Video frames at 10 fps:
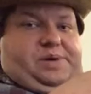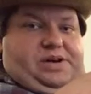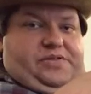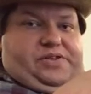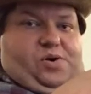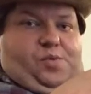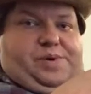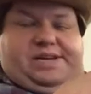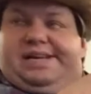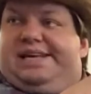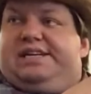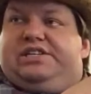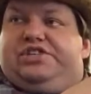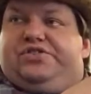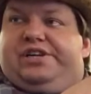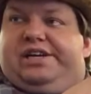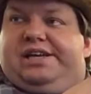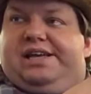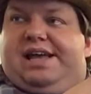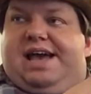on the open E string
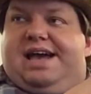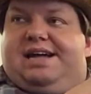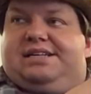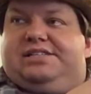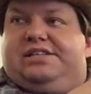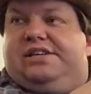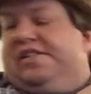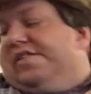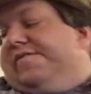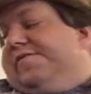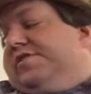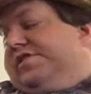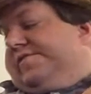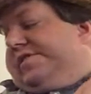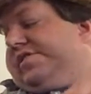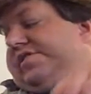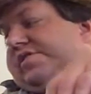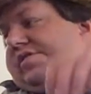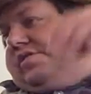and the first finger